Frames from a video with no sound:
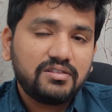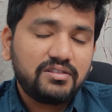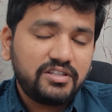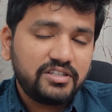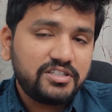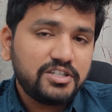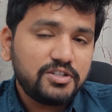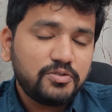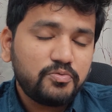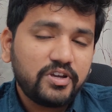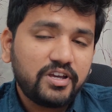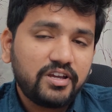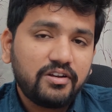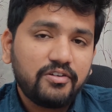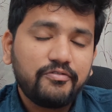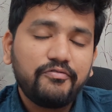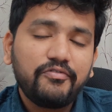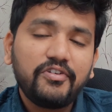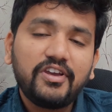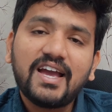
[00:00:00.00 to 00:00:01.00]
This is
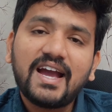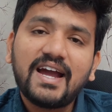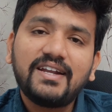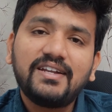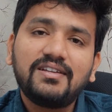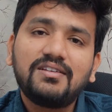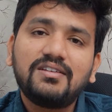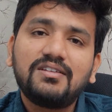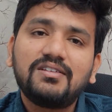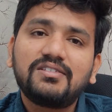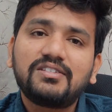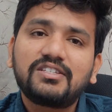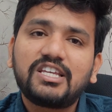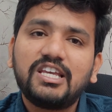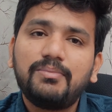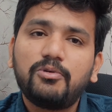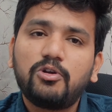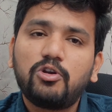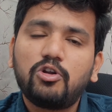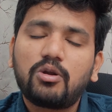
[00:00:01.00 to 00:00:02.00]
where we handle
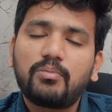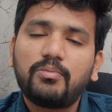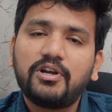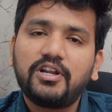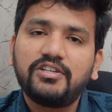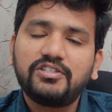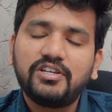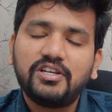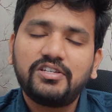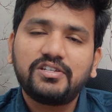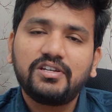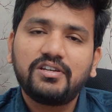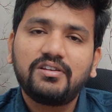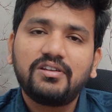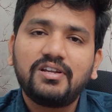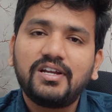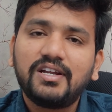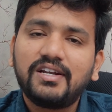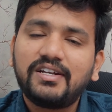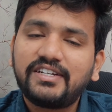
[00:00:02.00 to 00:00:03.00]
schema
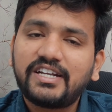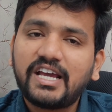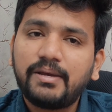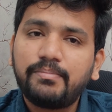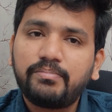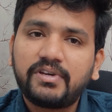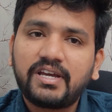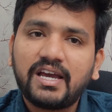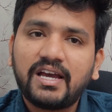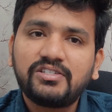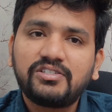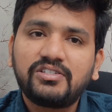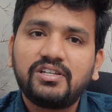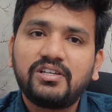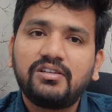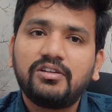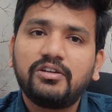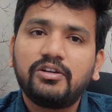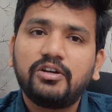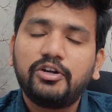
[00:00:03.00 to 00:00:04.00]
normalization,
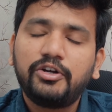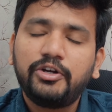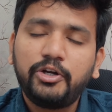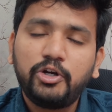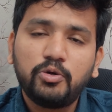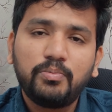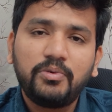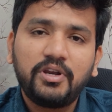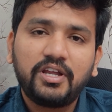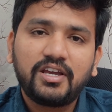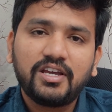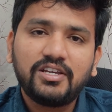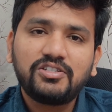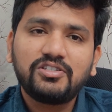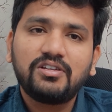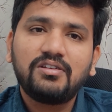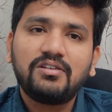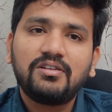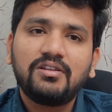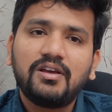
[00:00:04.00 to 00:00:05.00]
typecasting,
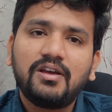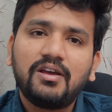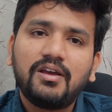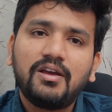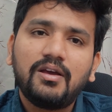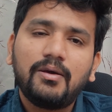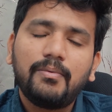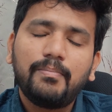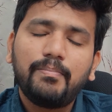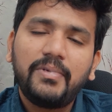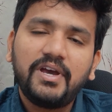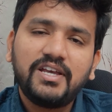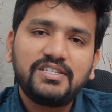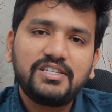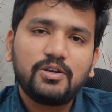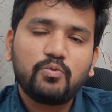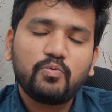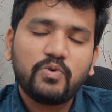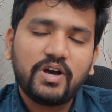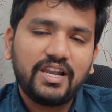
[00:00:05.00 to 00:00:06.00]
deduplication,
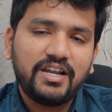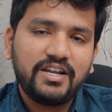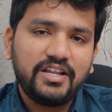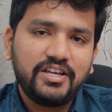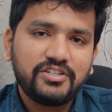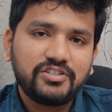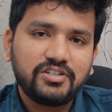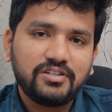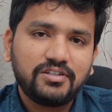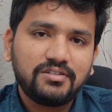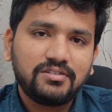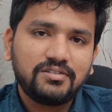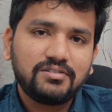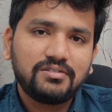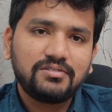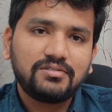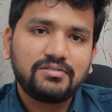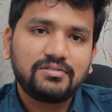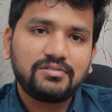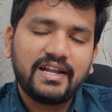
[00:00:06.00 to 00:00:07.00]
basic validation,
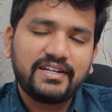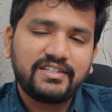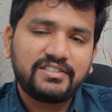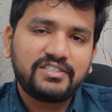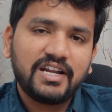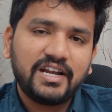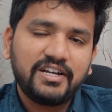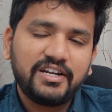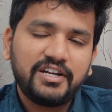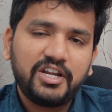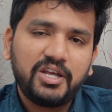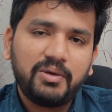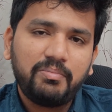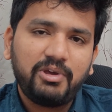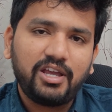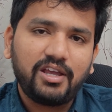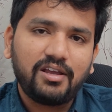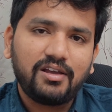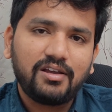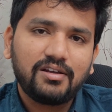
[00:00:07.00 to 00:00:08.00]
and standard
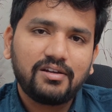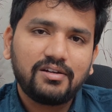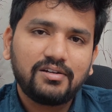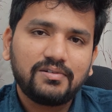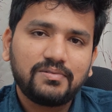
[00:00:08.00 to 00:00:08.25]
naming.